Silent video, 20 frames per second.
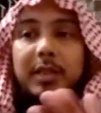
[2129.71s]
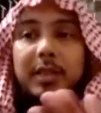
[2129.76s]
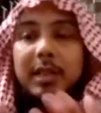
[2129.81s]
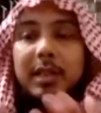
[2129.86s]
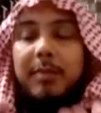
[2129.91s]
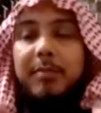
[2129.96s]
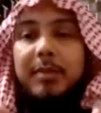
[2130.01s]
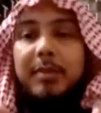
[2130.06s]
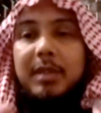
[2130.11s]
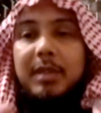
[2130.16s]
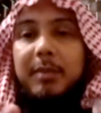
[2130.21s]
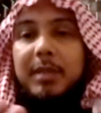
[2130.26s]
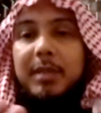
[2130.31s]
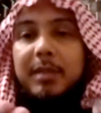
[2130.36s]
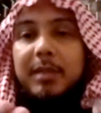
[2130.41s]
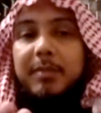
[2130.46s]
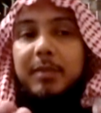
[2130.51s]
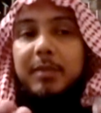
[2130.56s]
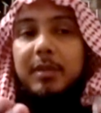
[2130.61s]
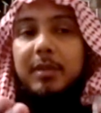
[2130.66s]
Sometimes
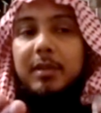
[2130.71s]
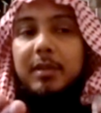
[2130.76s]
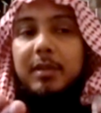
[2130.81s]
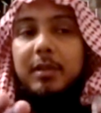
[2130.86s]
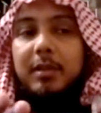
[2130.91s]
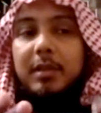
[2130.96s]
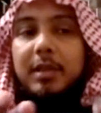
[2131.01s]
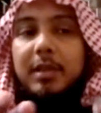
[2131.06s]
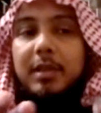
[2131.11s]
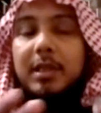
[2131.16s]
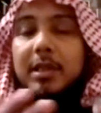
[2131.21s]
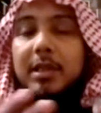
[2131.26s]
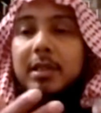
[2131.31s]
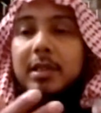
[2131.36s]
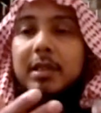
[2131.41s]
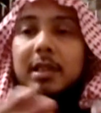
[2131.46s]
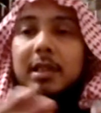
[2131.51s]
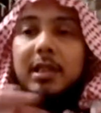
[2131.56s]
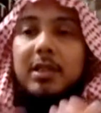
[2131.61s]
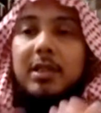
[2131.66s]
sisters
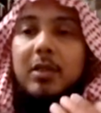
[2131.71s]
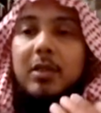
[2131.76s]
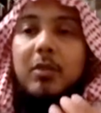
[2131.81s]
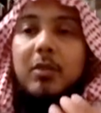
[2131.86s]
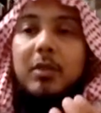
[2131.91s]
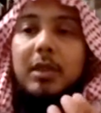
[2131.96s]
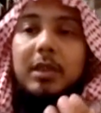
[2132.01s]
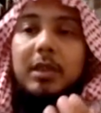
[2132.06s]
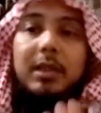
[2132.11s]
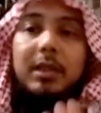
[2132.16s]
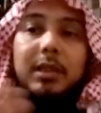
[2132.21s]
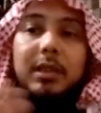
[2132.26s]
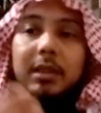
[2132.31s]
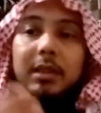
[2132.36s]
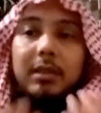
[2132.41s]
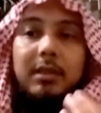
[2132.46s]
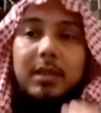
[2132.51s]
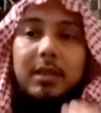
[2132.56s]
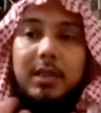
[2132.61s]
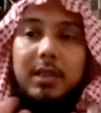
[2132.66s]
think it's only
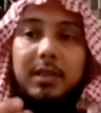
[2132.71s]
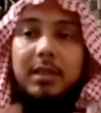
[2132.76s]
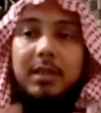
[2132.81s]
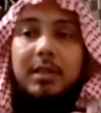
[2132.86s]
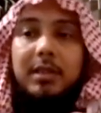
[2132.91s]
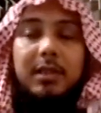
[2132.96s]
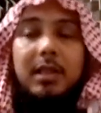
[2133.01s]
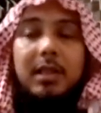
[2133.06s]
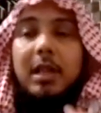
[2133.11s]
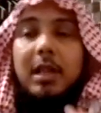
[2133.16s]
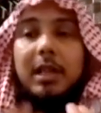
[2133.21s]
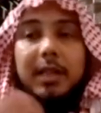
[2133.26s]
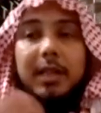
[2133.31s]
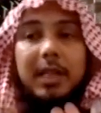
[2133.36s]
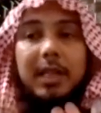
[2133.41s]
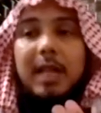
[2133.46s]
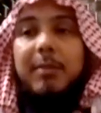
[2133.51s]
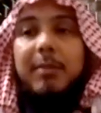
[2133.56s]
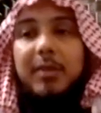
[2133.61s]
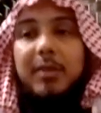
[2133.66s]
sisters. No, it can
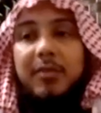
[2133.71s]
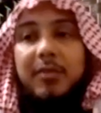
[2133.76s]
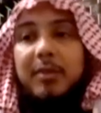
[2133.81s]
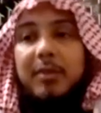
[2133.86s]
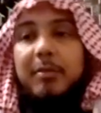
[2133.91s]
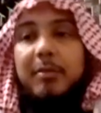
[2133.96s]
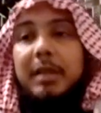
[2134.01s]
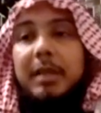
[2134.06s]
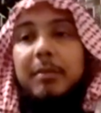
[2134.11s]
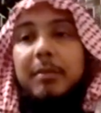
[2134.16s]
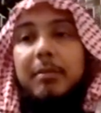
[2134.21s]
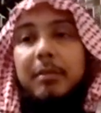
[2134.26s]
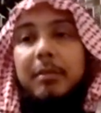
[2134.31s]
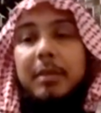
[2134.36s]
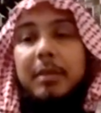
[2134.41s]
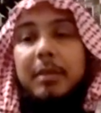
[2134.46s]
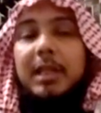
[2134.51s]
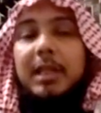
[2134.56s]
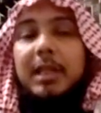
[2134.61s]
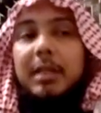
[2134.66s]
happen with men.
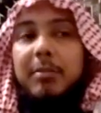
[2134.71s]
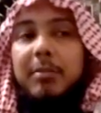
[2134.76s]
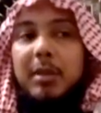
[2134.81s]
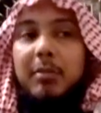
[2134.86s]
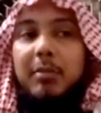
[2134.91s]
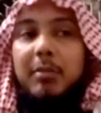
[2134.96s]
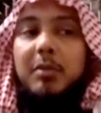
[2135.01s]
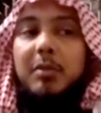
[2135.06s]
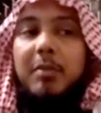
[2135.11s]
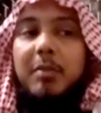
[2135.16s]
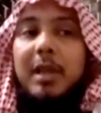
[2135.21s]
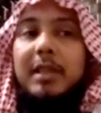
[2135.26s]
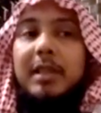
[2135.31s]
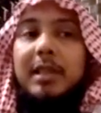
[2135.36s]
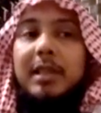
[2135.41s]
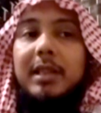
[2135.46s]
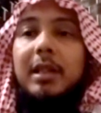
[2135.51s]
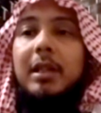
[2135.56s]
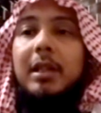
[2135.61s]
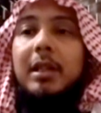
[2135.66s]
Men can be abused by
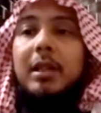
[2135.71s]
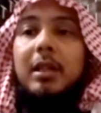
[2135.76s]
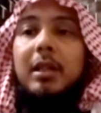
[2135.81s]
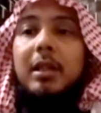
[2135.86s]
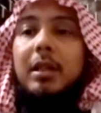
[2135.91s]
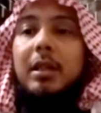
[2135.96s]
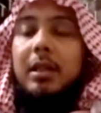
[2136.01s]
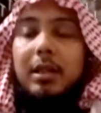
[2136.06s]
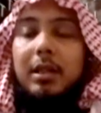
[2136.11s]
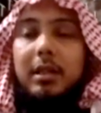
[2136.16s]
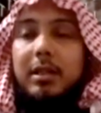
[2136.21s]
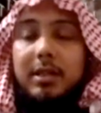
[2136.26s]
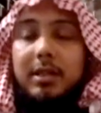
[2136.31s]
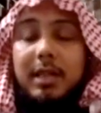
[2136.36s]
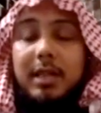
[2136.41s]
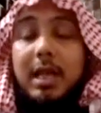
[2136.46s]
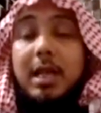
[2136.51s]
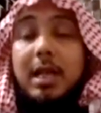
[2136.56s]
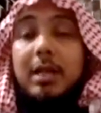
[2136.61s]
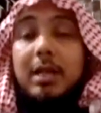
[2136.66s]
their. It's
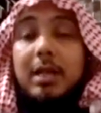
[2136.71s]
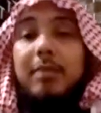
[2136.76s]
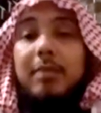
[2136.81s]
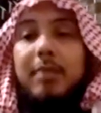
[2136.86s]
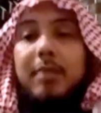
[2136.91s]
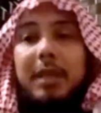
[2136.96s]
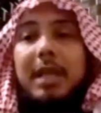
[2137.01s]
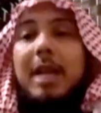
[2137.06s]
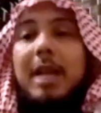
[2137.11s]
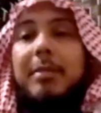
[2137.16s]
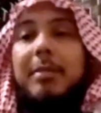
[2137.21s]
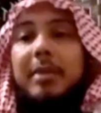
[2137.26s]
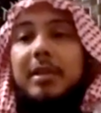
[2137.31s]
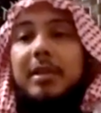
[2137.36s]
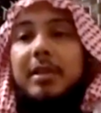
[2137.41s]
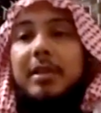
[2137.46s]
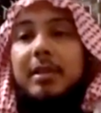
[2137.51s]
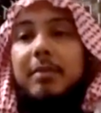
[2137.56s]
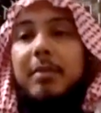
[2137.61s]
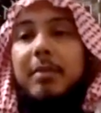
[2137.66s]
sad, but it
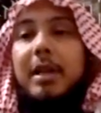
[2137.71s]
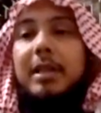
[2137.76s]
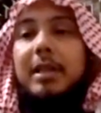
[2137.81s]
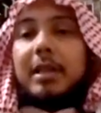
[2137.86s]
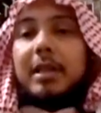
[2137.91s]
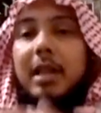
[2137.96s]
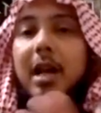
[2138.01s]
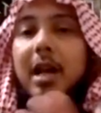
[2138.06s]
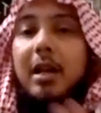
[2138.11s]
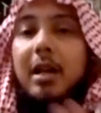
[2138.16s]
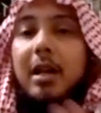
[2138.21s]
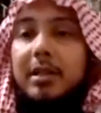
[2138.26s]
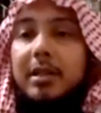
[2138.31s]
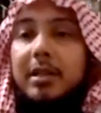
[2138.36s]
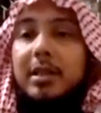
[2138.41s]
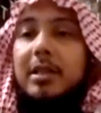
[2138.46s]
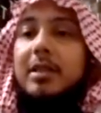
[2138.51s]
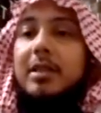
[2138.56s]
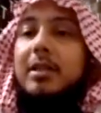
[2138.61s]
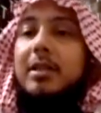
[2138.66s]
happens by their
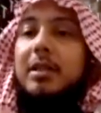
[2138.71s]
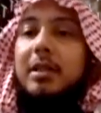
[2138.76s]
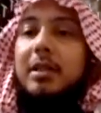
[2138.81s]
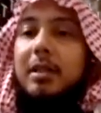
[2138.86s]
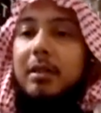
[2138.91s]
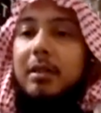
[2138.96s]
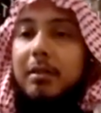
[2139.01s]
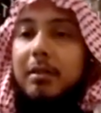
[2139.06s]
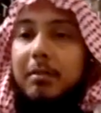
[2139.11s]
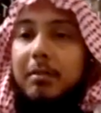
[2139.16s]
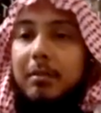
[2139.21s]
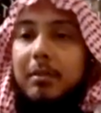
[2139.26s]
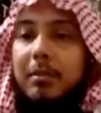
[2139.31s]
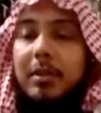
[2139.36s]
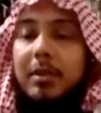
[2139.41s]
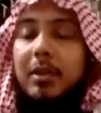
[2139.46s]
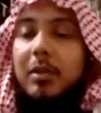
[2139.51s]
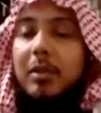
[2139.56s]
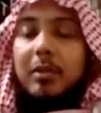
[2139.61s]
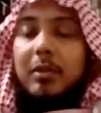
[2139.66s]
aunties.
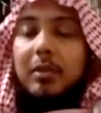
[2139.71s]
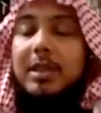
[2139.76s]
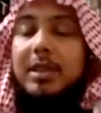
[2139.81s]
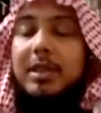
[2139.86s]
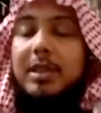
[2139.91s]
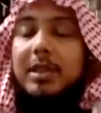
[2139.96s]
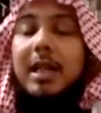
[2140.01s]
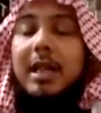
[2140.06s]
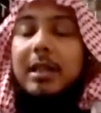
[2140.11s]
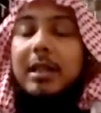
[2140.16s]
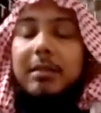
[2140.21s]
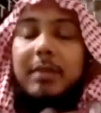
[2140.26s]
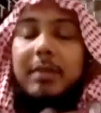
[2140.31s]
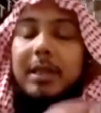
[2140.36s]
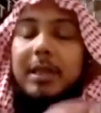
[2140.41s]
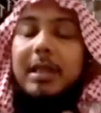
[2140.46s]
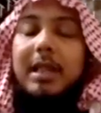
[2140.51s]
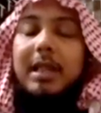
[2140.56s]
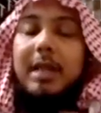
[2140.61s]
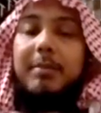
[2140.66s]
You know, it's sad, but it
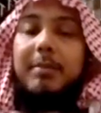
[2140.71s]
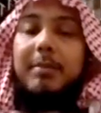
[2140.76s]
can happen.